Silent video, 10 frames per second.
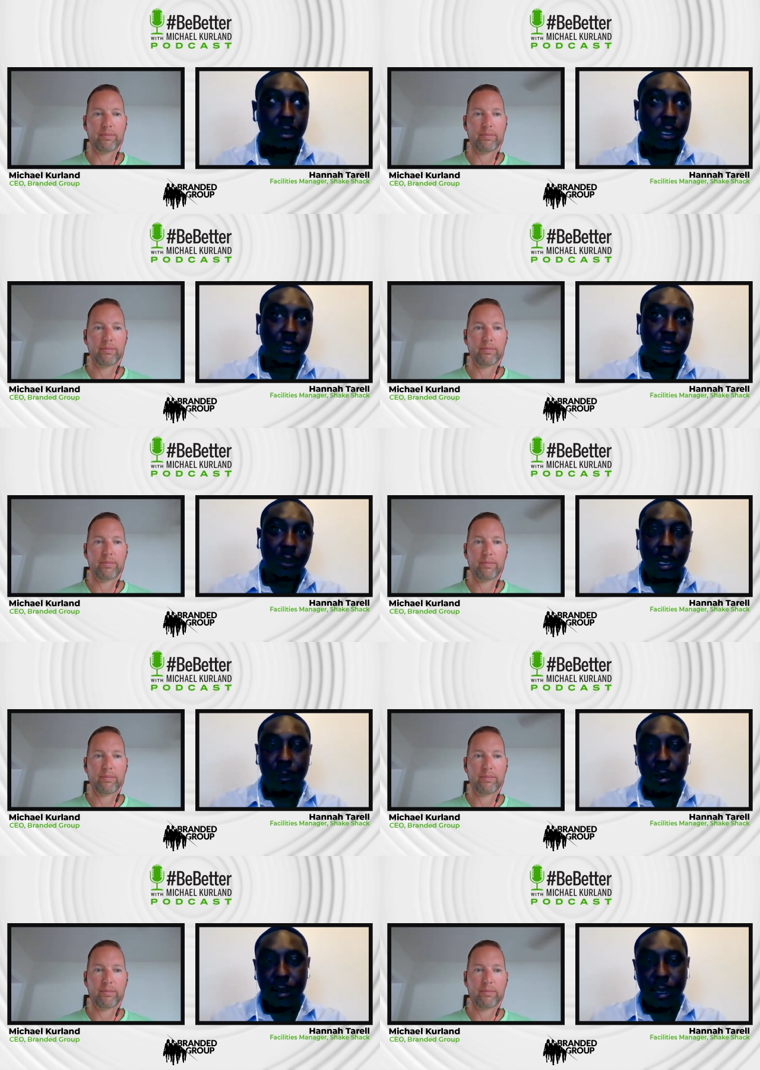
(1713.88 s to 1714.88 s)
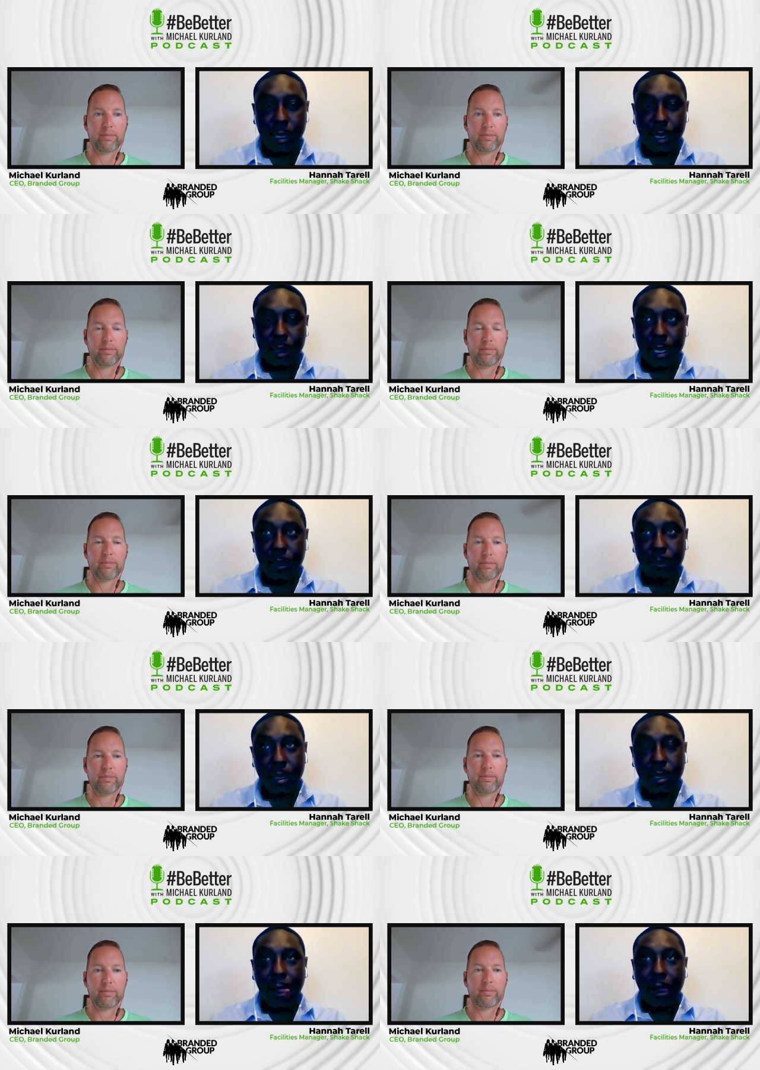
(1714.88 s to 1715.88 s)
Speaker 1: or Instagram or anything like that,
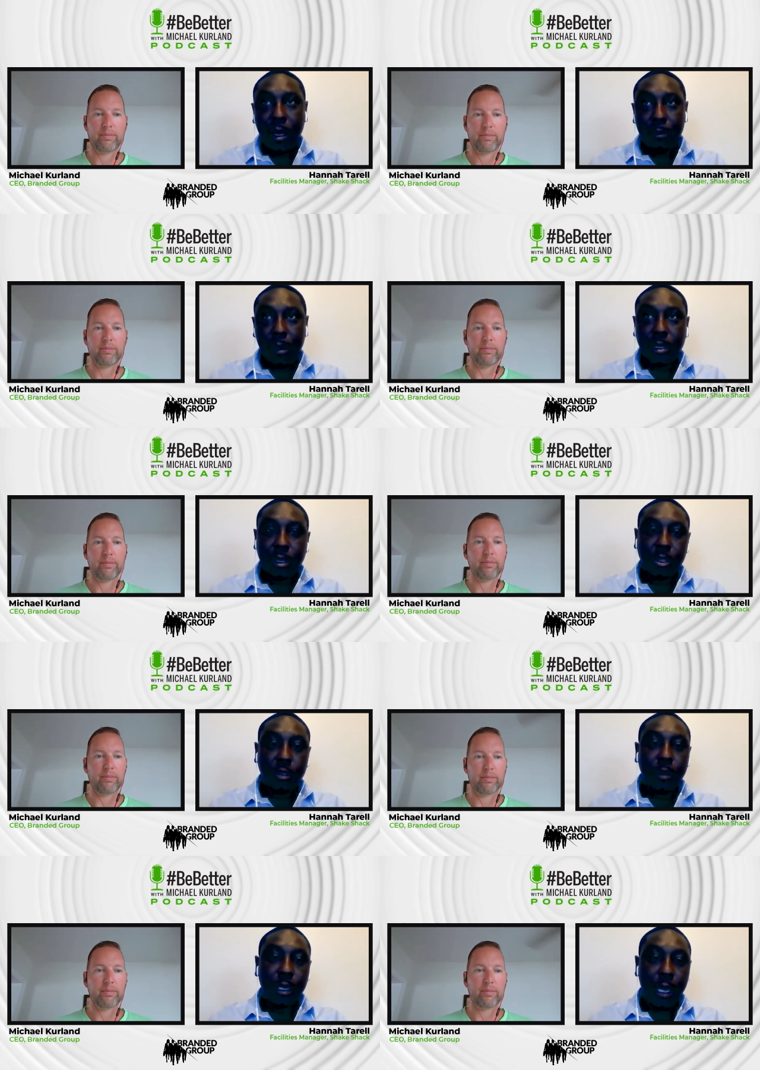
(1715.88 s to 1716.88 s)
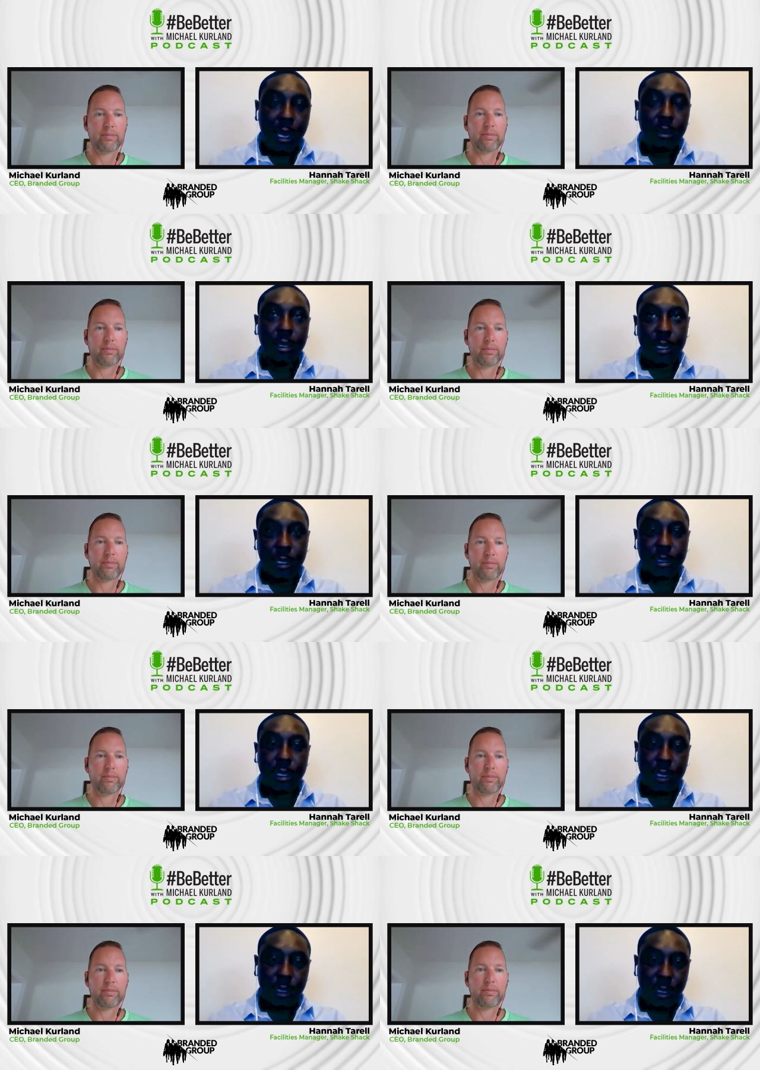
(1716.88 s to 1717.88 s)
but my social media outlet
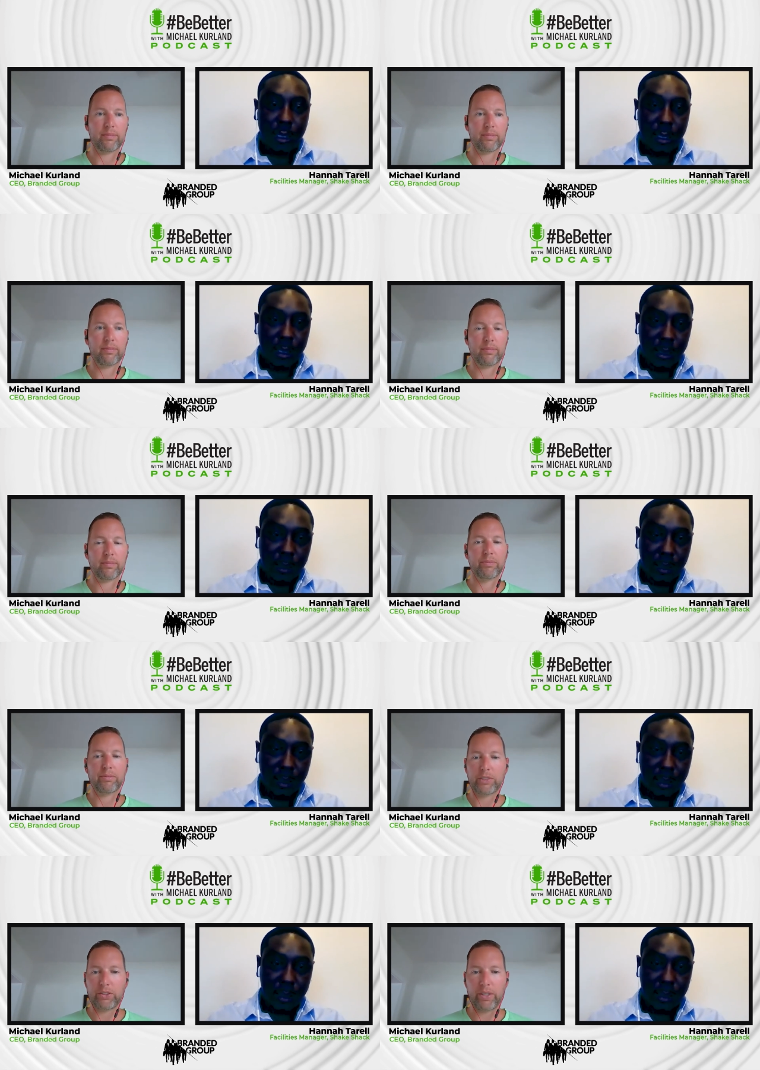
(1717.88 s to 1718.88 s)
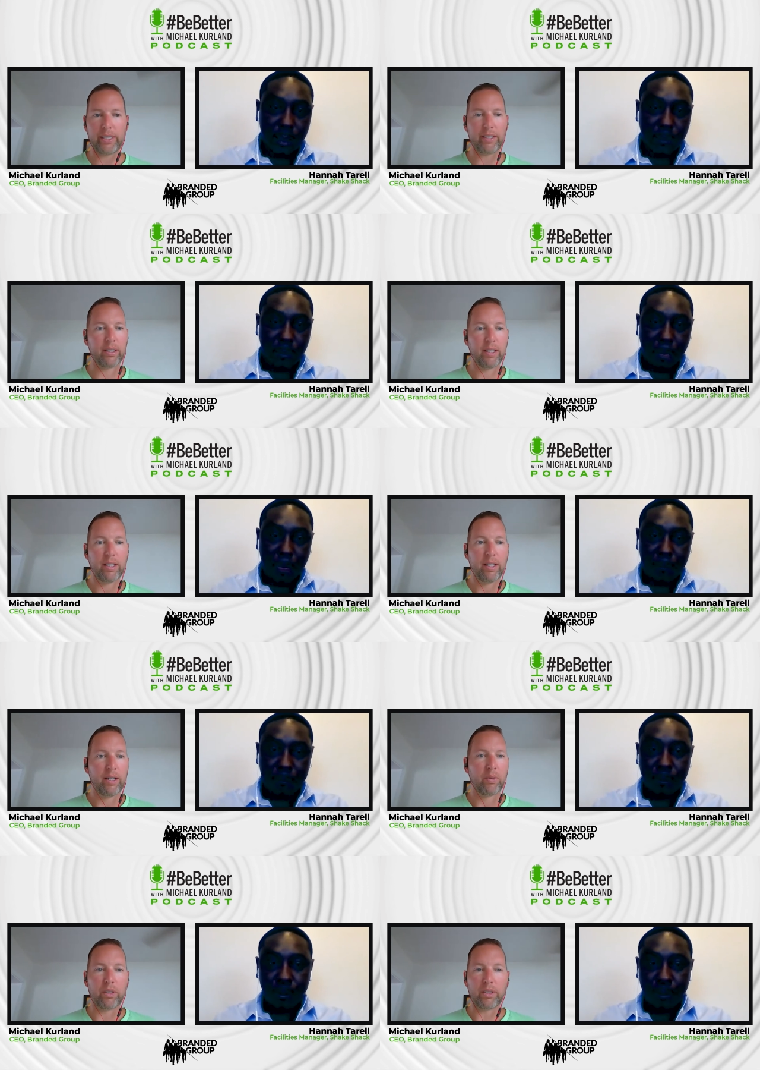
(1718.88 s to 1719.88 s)
is LinkedIn.
Speaker 2: Great.
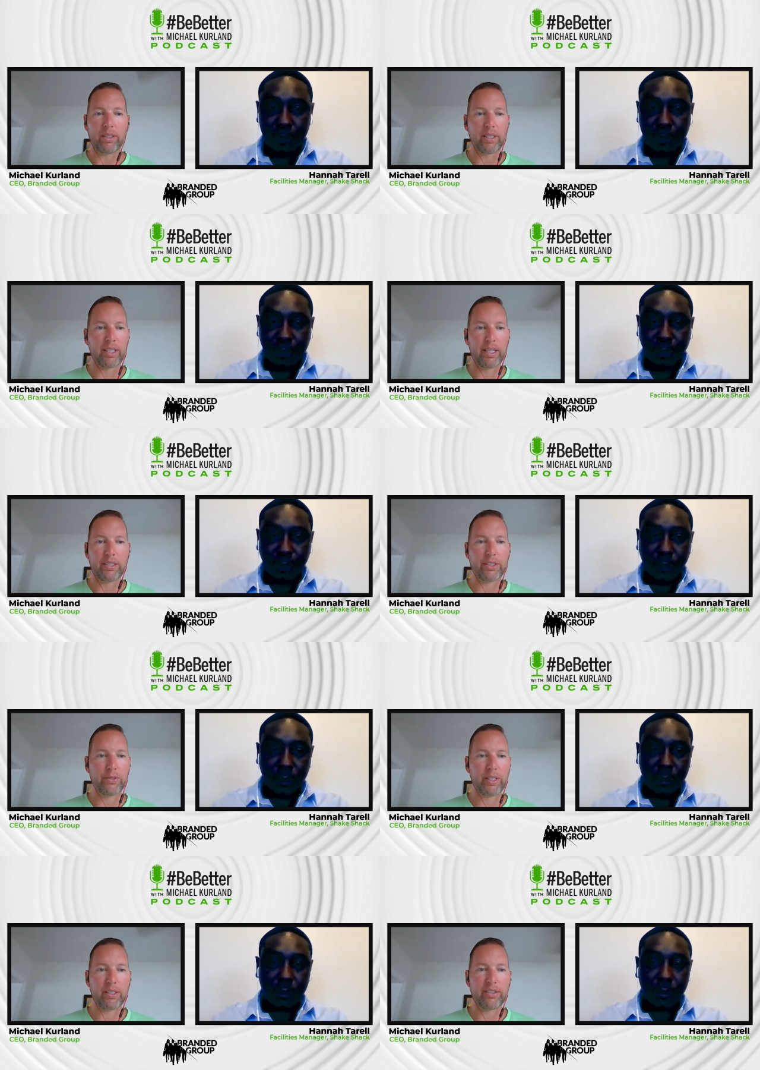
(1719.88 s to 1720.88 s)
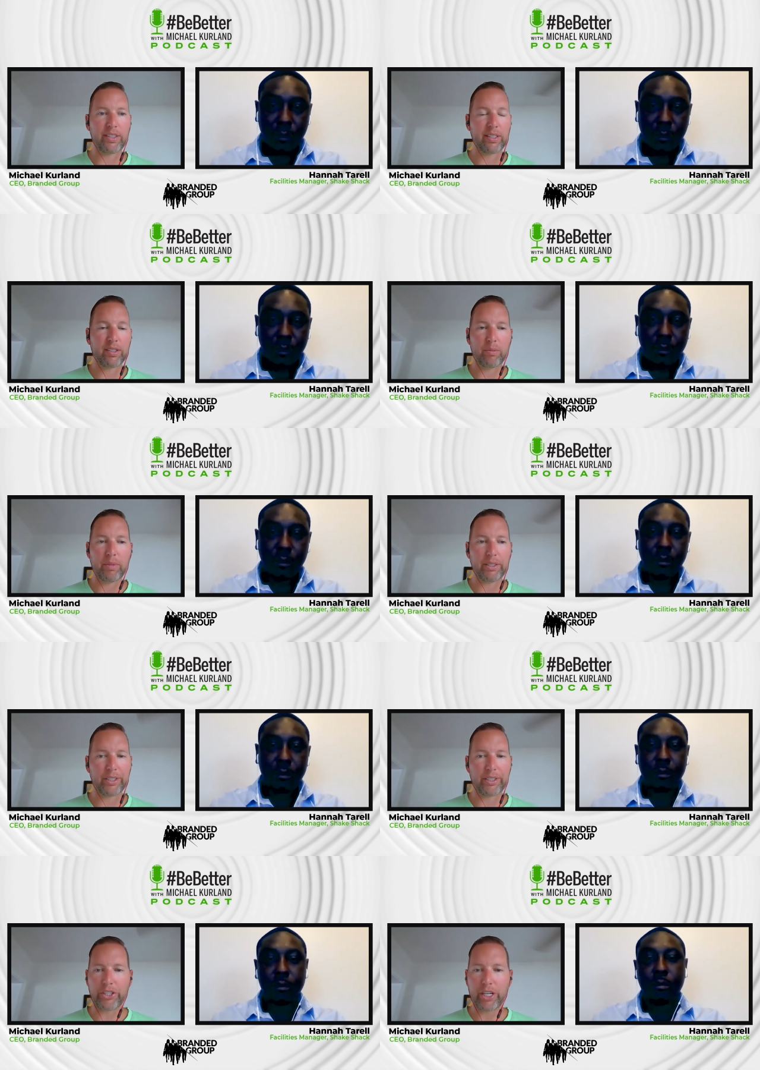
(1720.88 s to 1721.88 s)
Well, again, Tarrell, thanks so much.
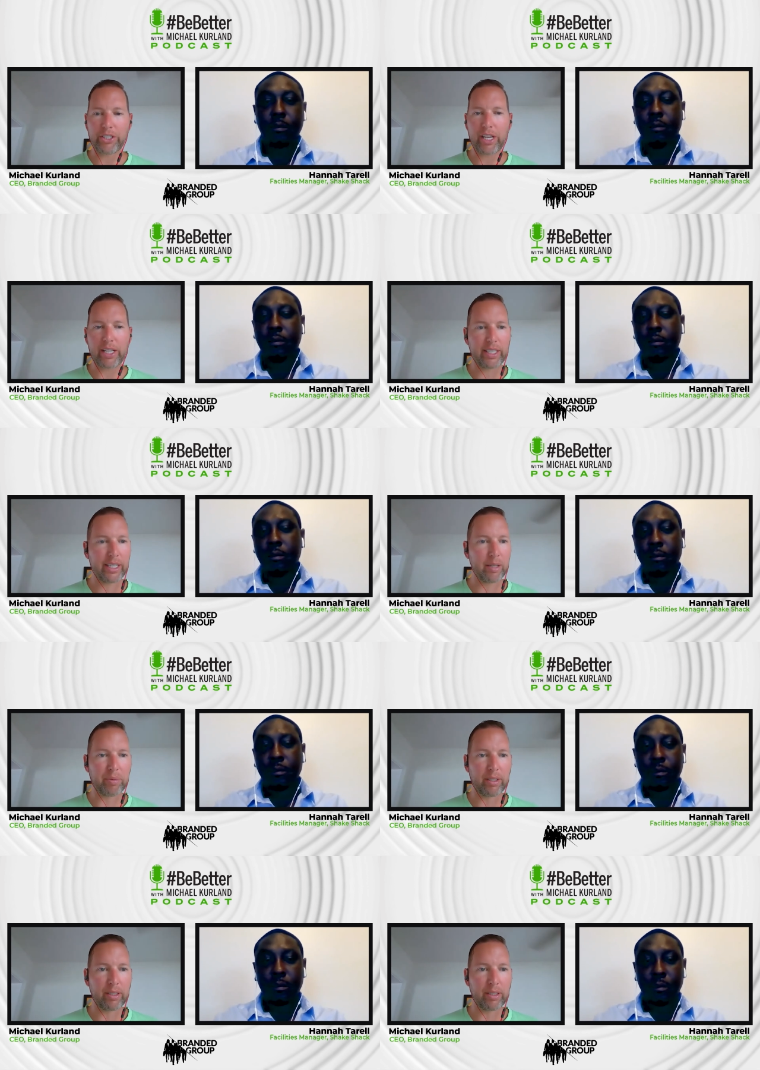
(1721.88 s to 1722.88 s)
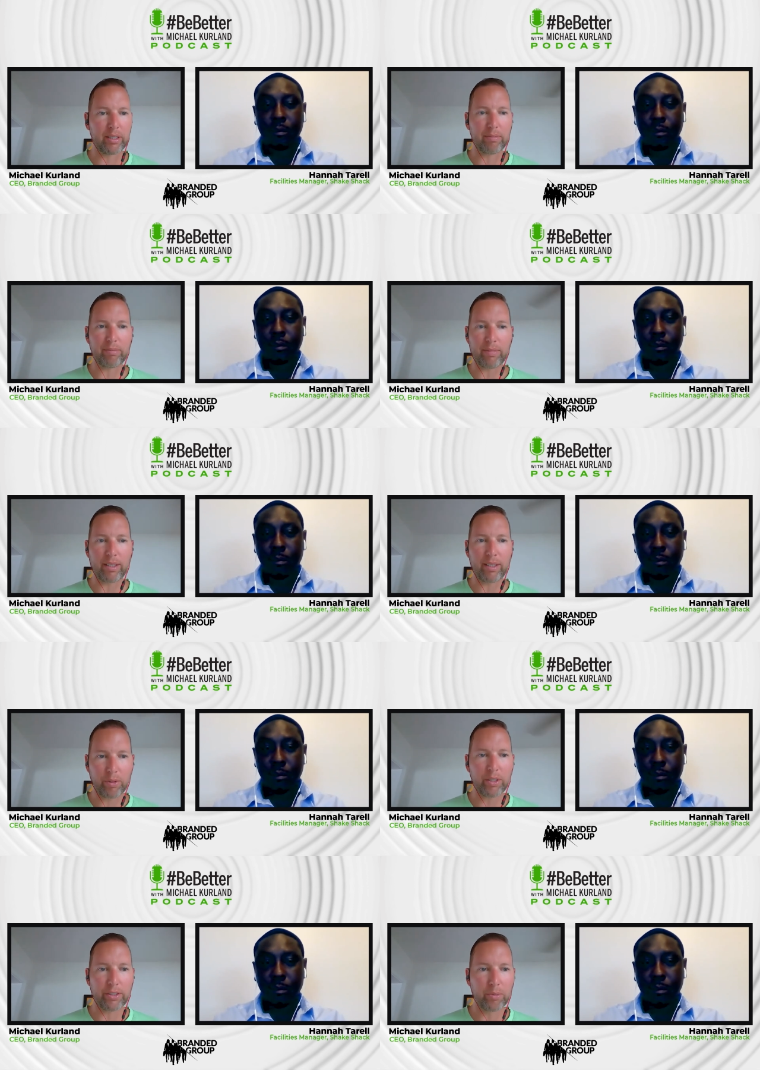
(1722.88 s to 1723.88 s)
And Shake Shack Camp, I
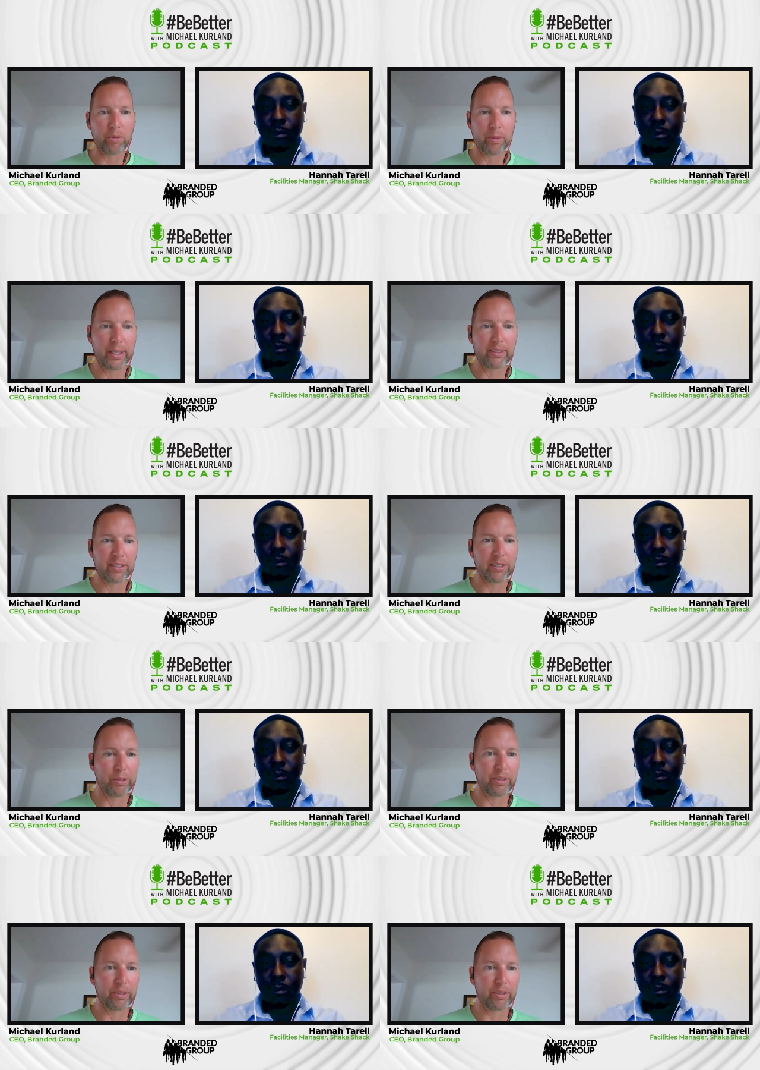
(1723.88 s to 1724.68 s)
want to know more about this. I'm going